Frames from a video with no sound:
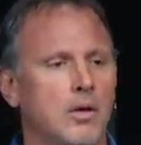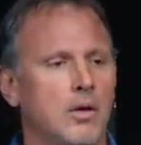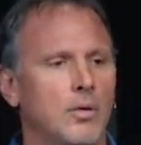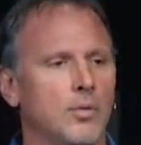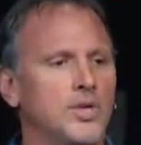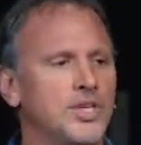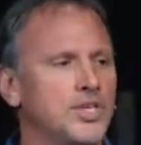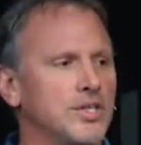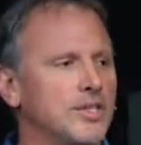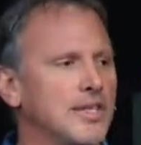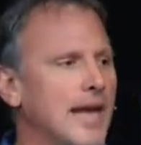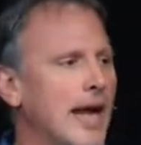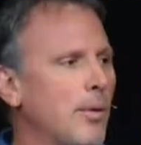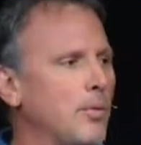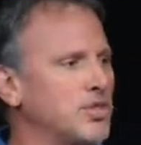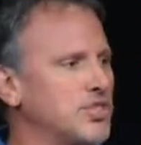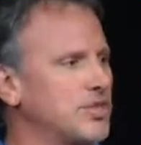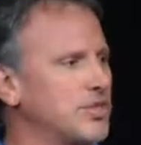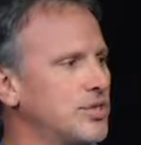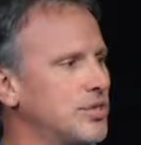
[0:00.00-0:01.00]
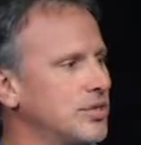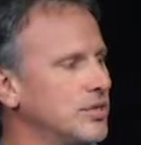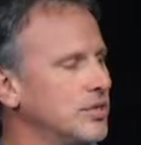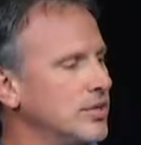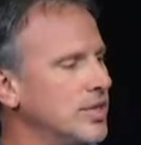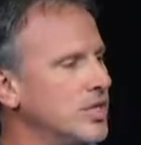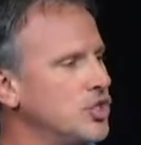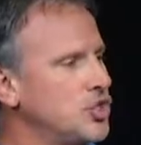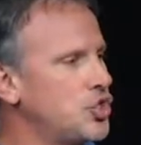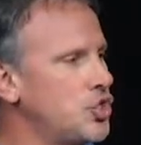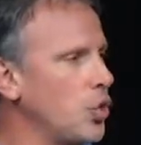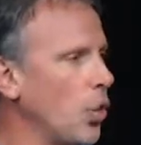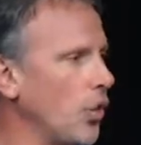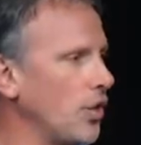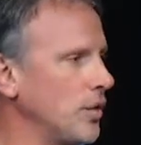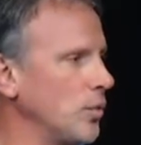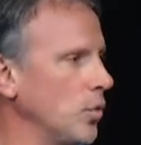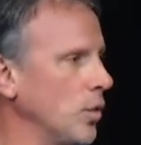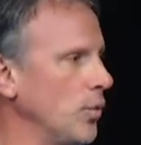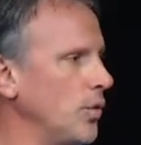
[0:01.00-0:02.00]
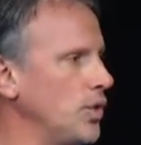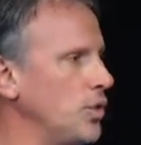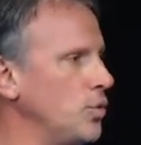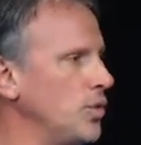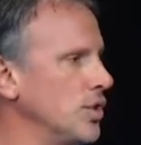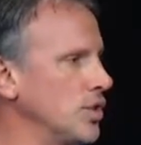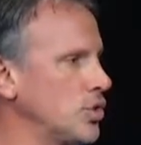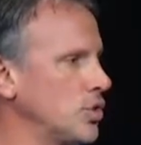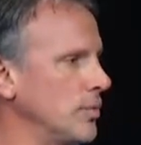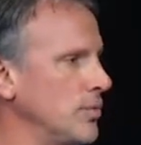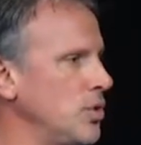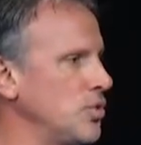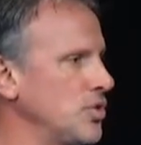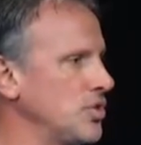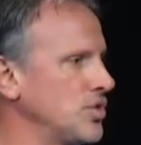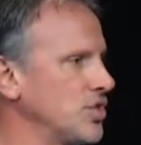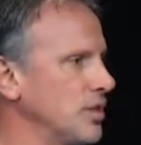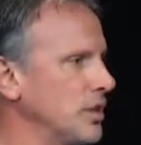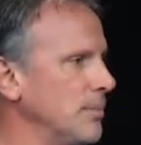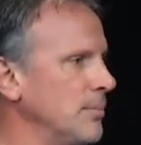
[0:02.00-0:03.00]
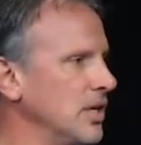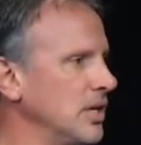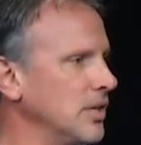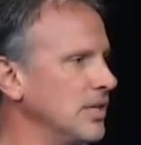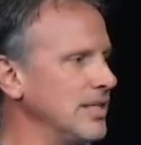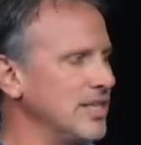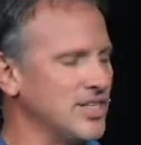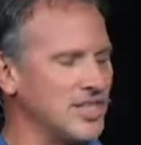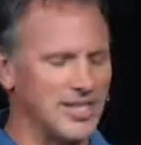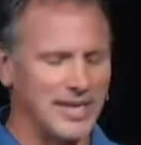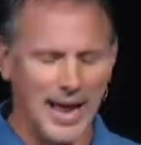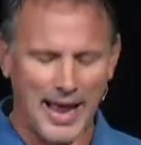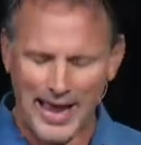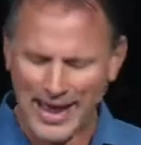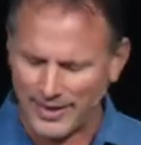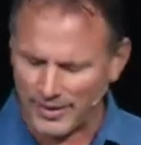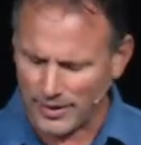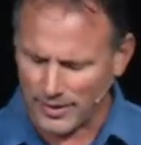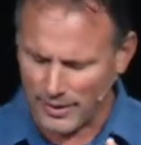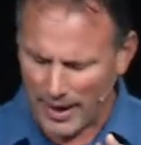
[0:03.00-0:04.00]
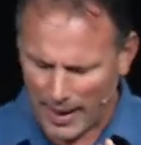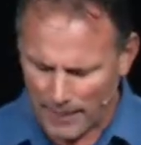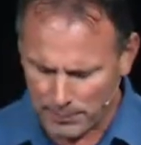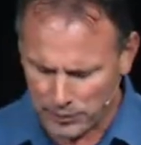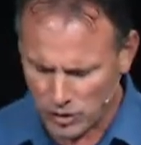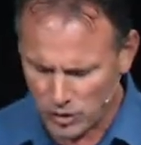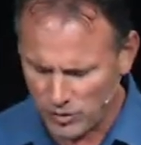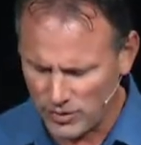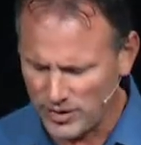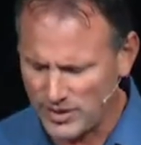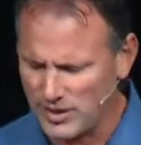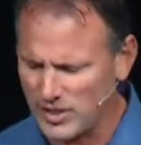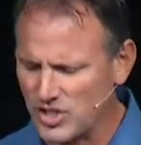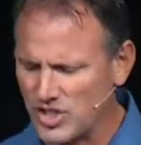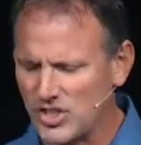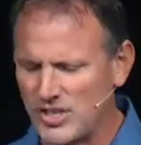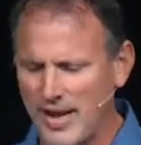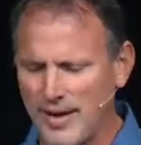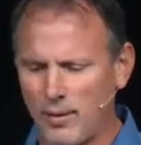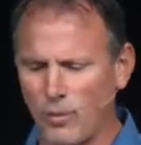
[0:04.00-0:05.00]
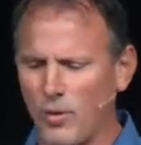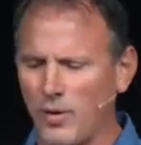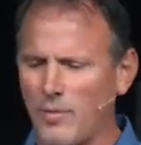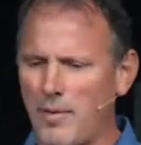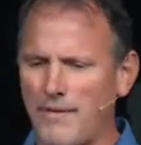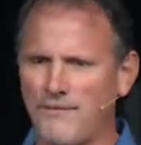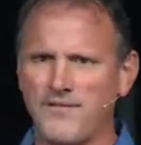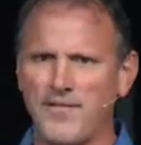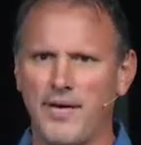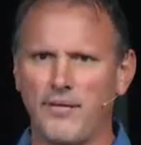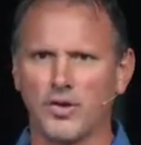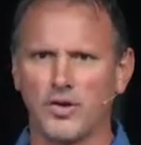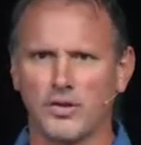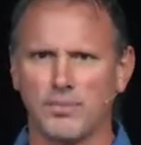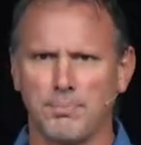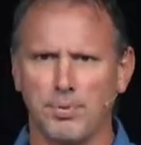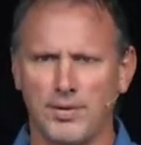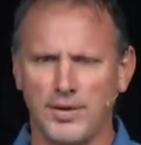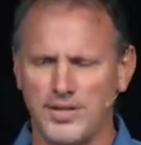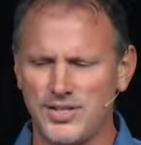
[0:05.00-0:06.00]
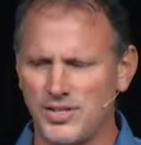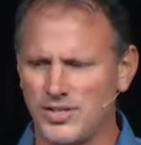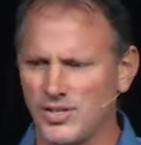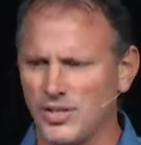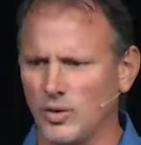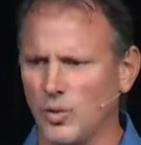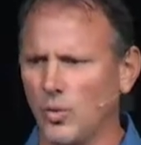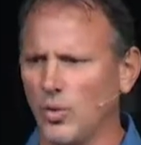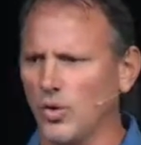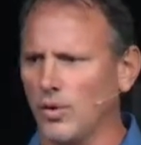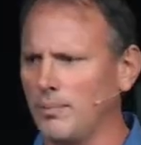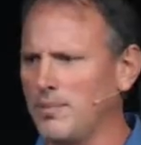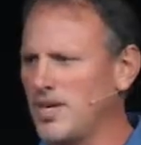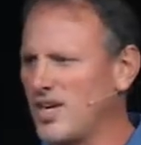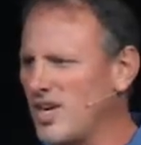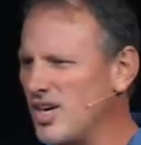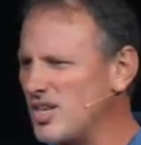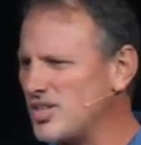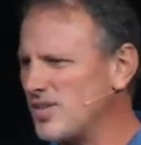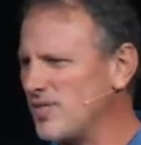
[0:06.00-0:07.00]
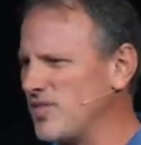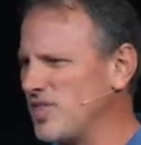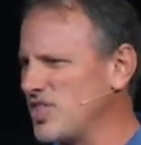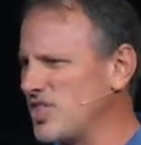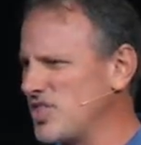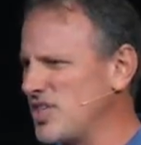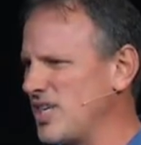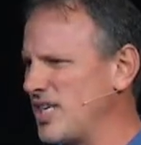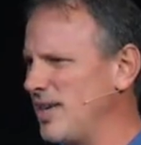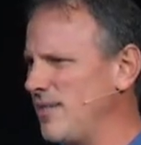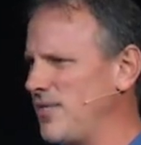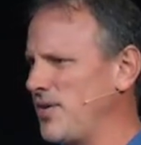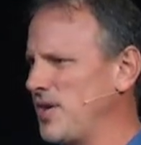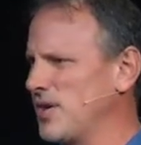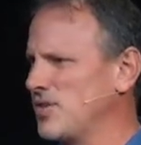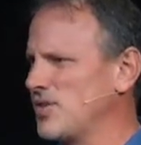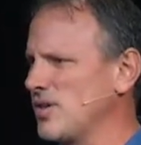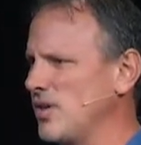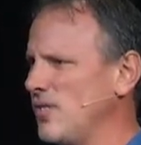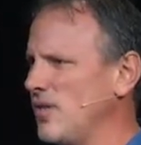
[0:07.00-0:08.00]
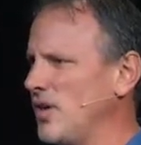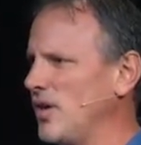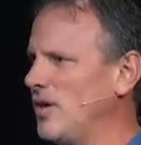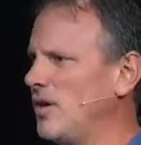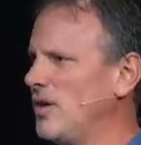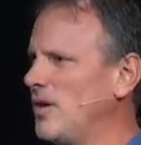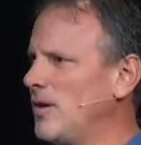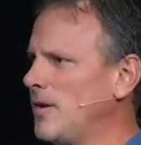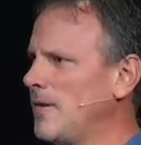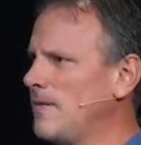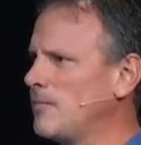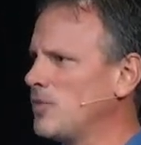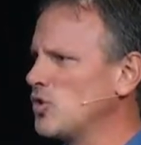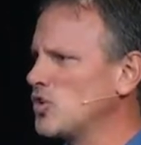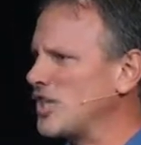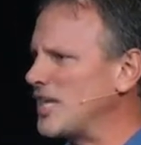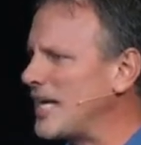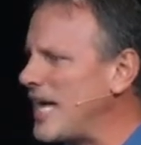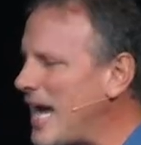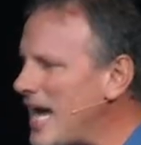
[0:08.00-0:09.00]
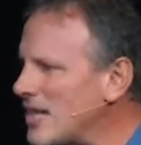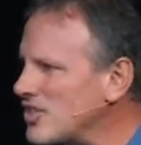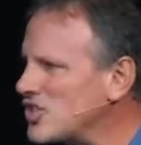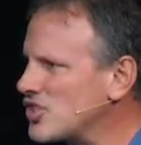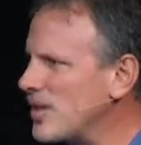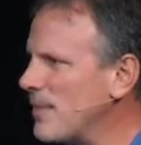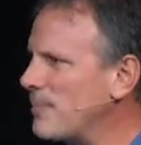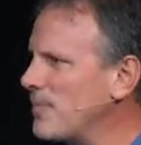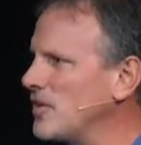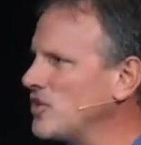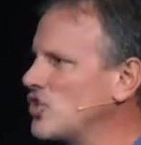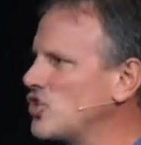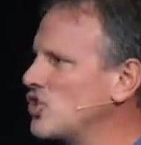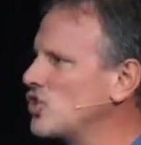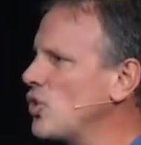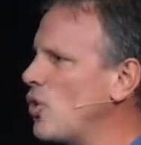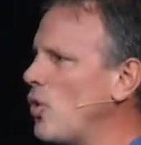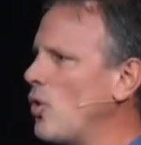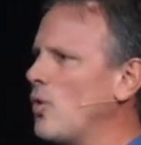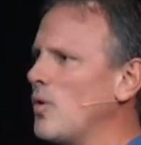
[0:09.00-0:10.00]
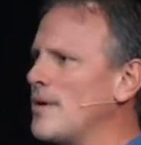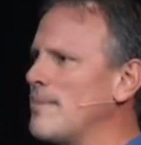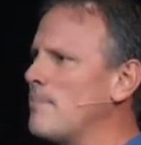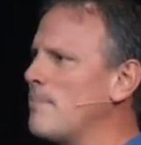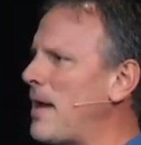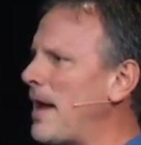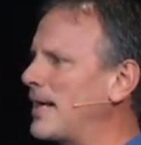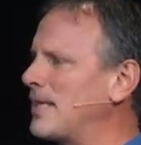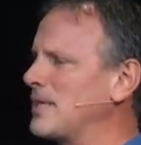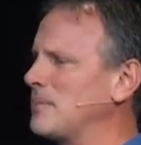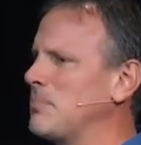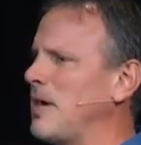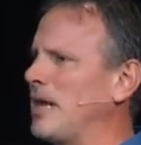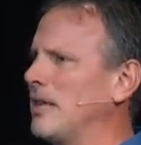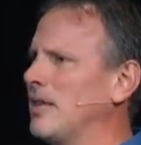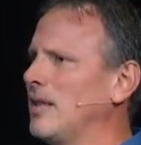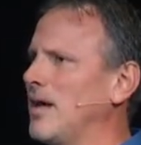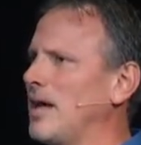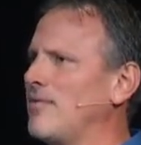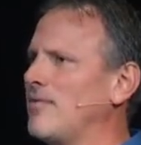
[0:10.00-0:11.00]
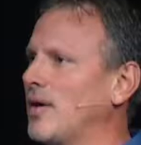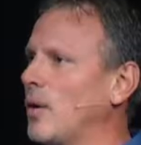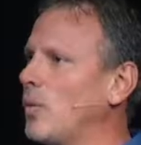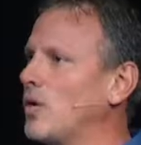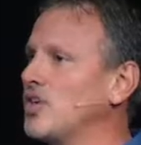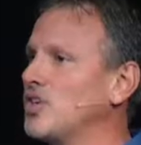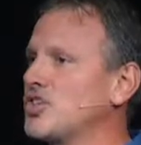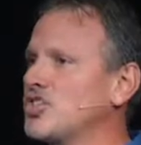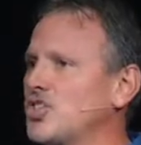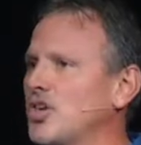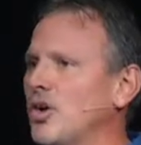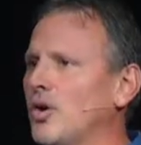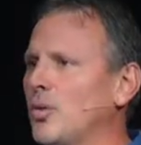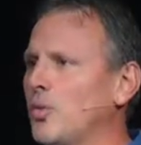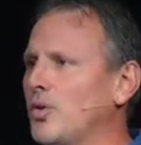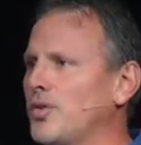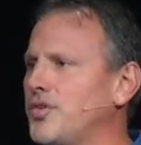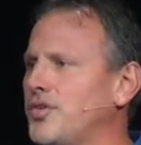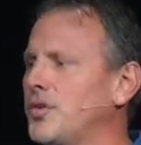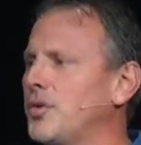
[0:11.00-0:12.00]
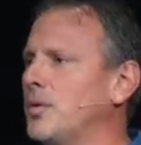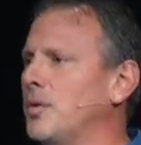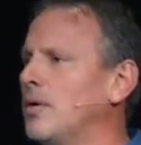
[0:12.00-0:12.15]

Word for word: Recently, I was in Jordan where we do distributions in the Middle East, and I had the opportunity to stand at one of my favorite places in the world because of the significance of it. There's a concept that so impacted my life, and I wanted to share it with you.